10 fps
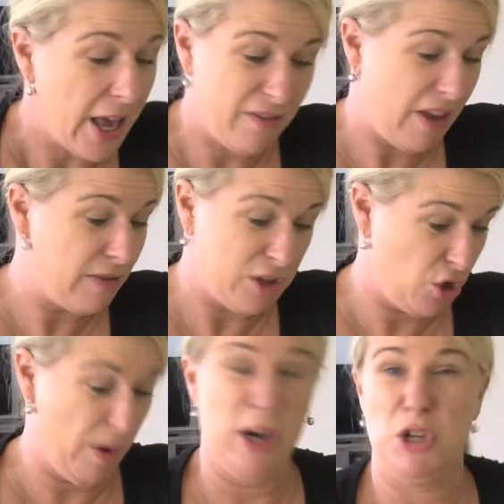if they even
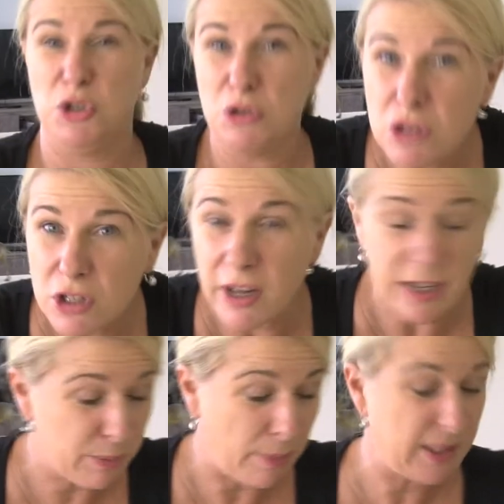knew how to use it.
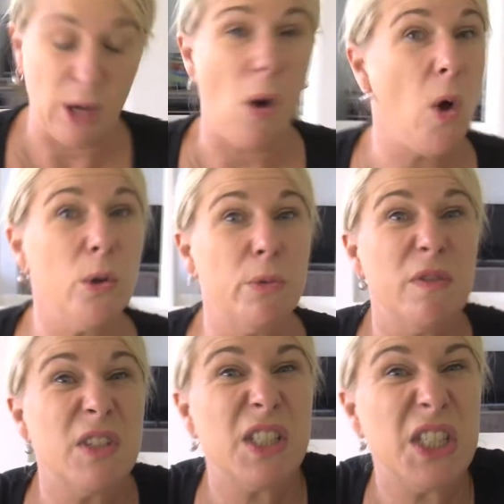And it's probably so old, it would
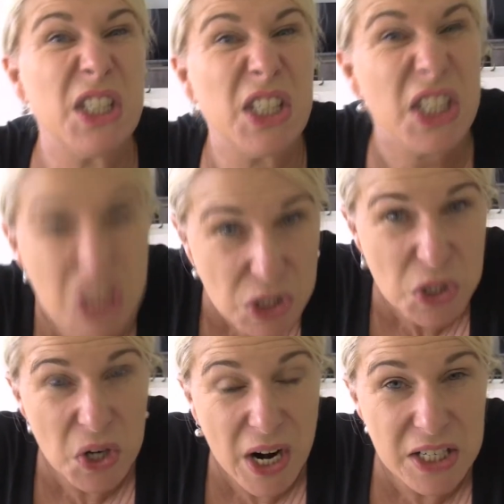have just
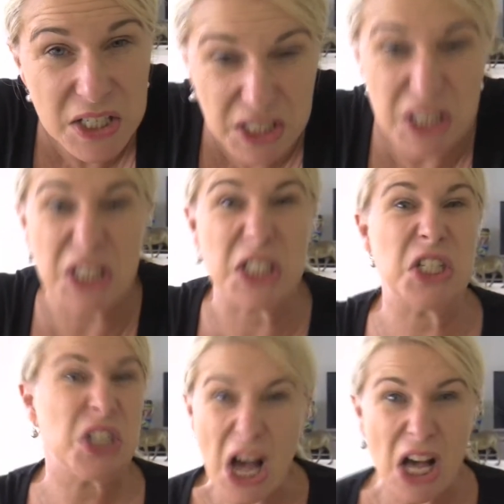disintegrated into
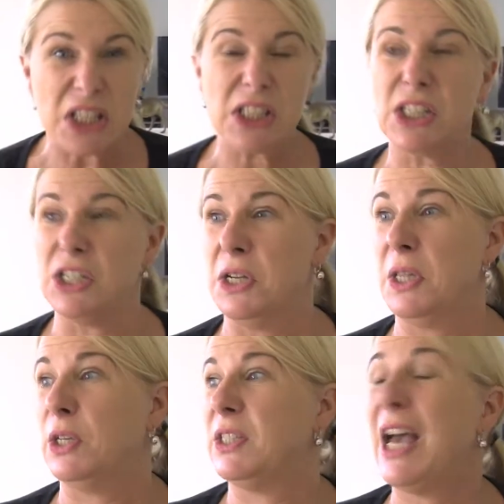dust. You know,
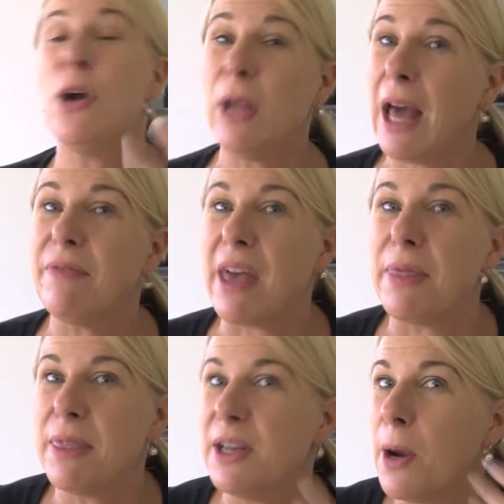because they all have
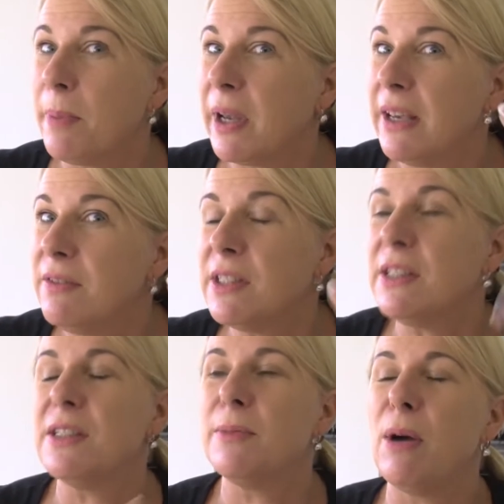that, you know, belief
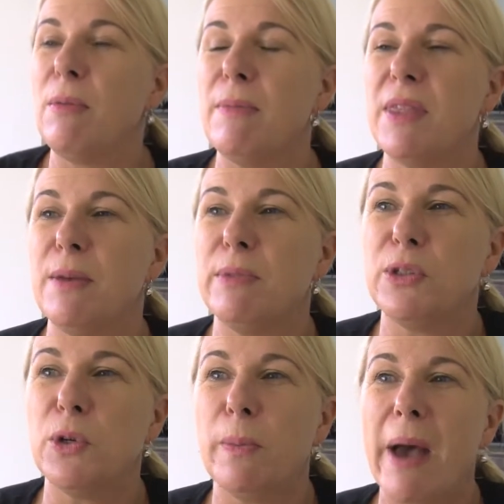system, I remember then,
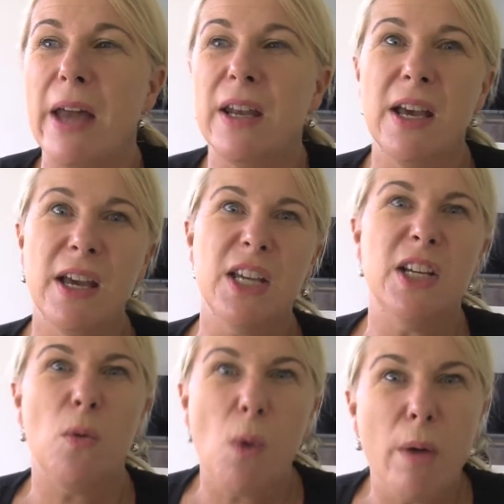was all about,
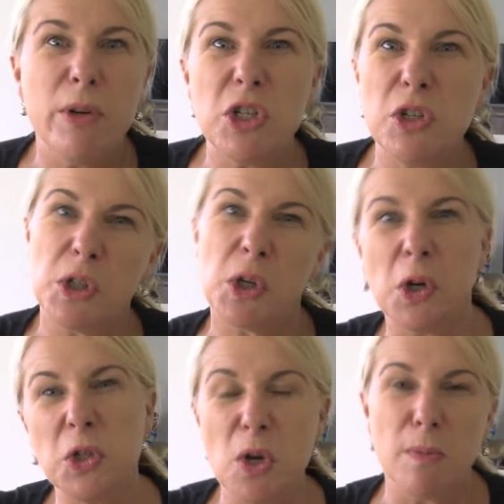you know, why would you use a
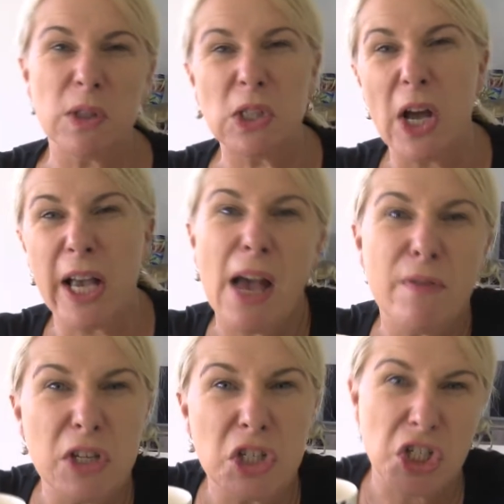condom? It's like
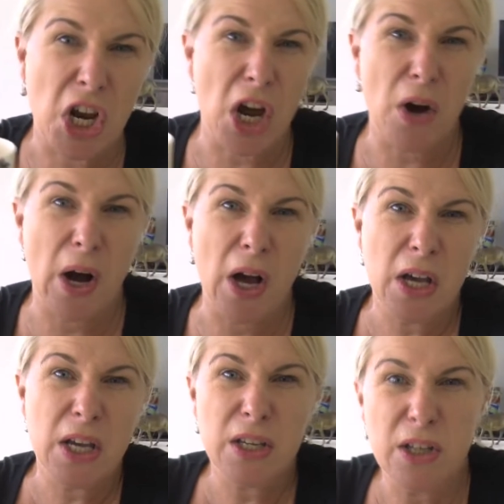having a shower,
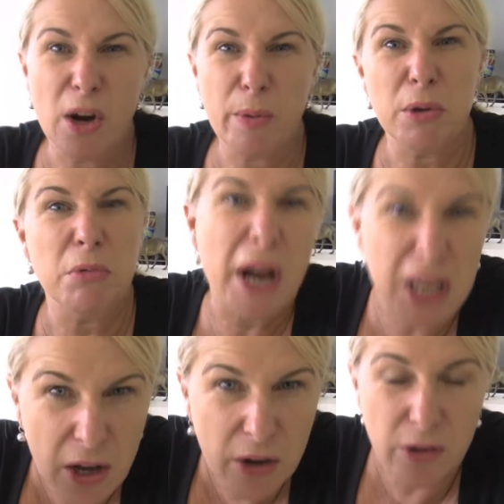you know, with a
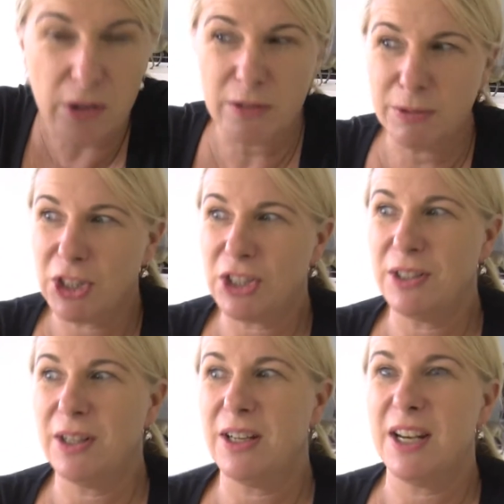raincoat on, which,
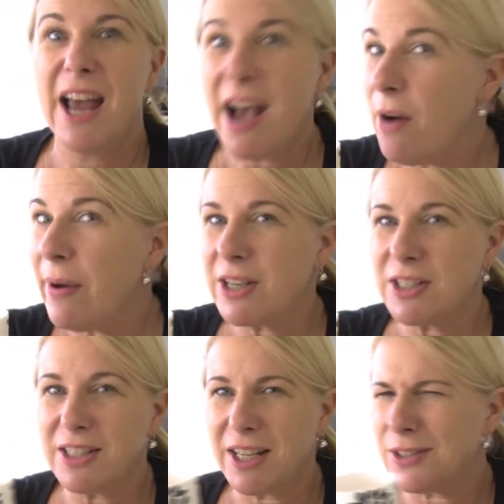now
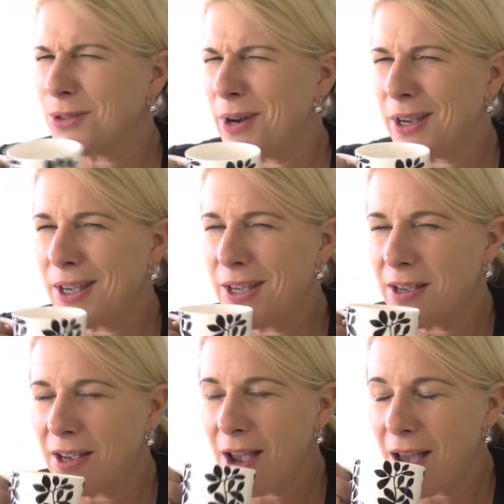actually sounds quite kinky.